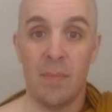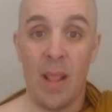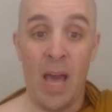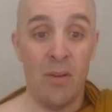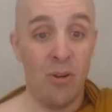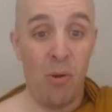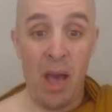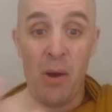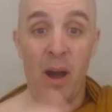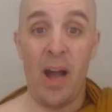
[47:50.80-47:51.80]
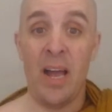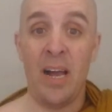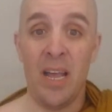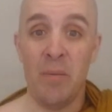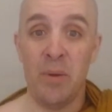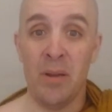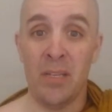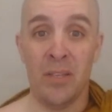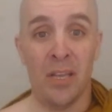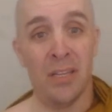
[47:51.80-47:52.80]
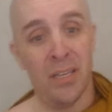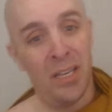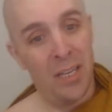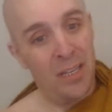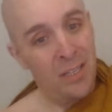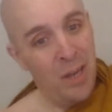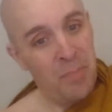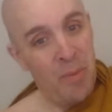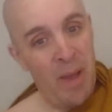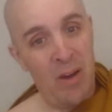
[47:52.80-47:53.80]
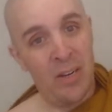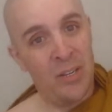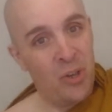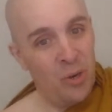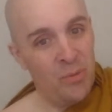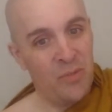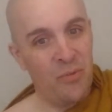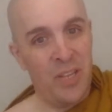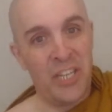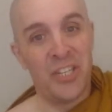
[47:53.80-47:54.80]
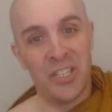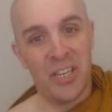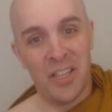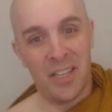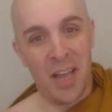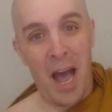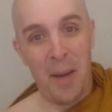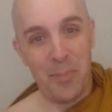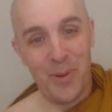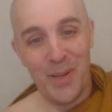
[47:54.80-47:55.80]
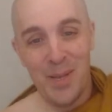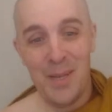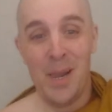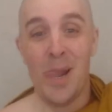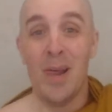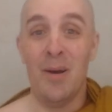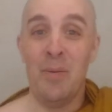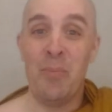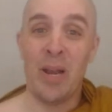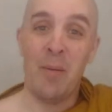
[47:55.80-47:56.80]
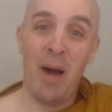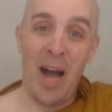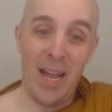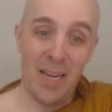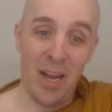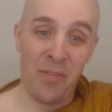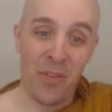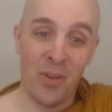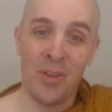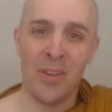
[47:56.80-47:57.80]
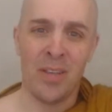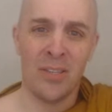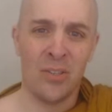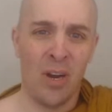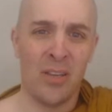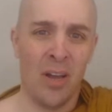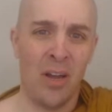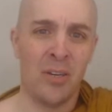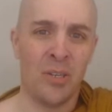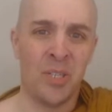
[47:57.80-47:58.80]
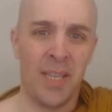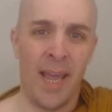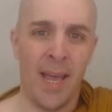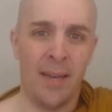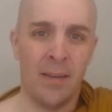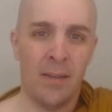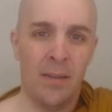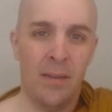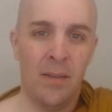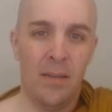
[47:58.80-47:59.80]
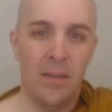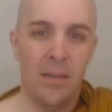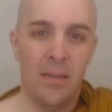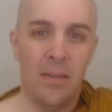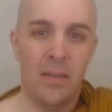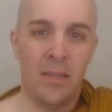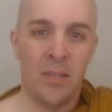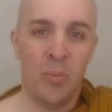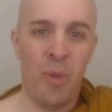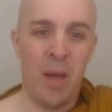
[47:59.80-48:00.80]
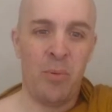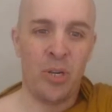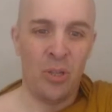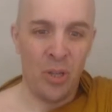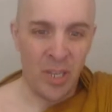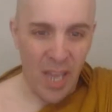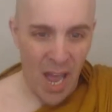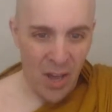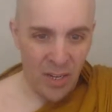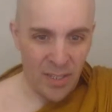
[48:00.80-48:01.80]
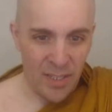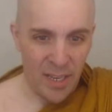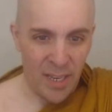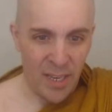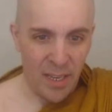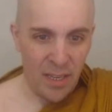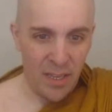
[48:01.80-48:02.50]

I don't know how high I am up the mountain in terms of relation to the top, but I'm high enough to start to understand, to be able to look down and see